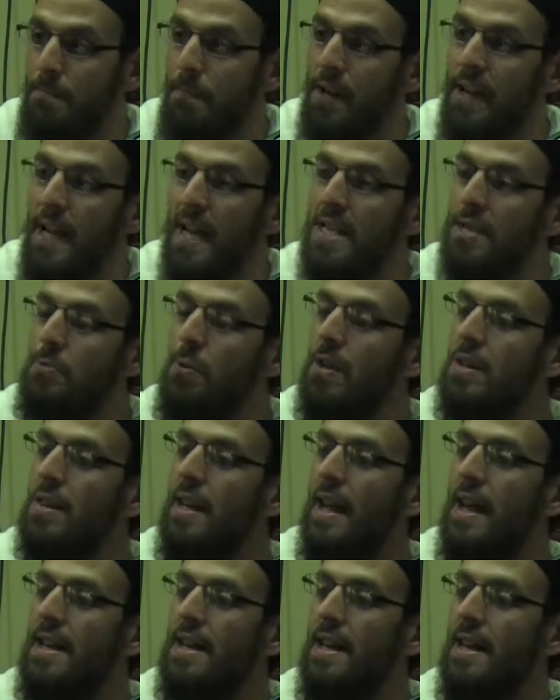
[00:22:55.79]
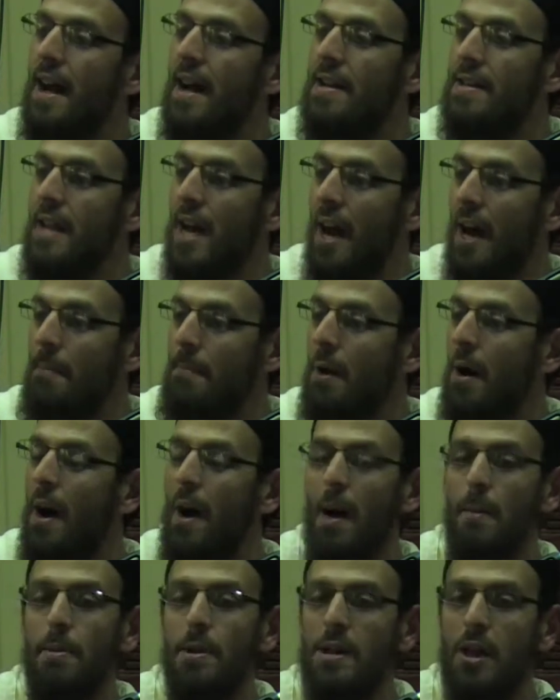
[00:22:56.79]
but guess what landed on
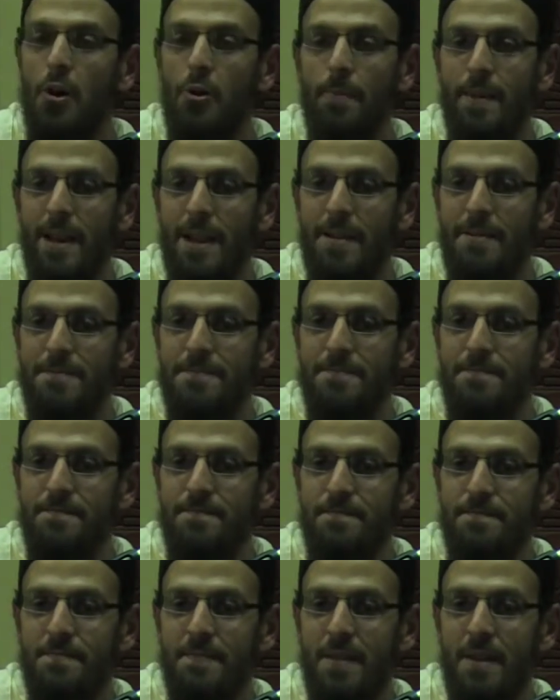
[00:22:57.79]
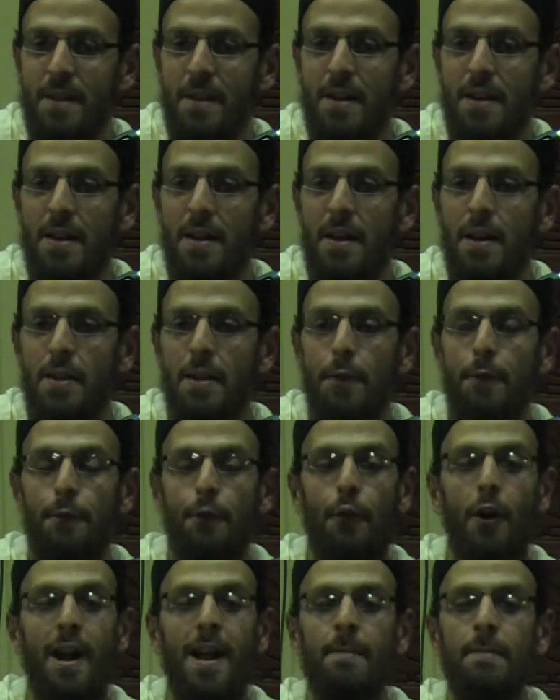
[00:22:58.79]
top, below me? The
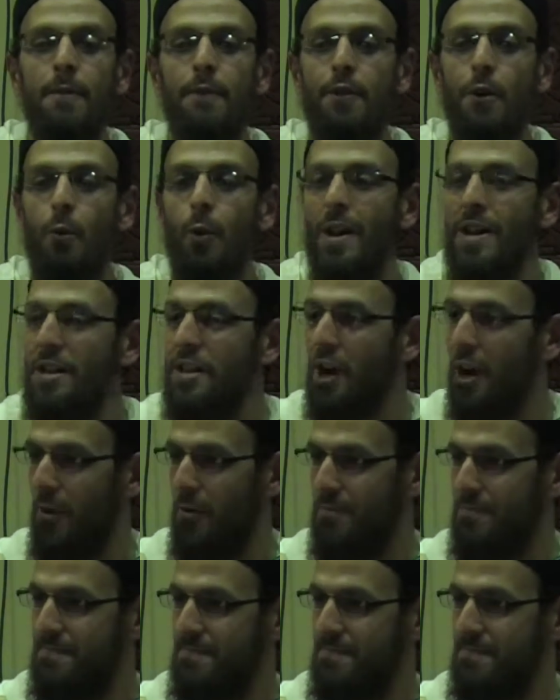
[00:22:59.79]
frame of the window.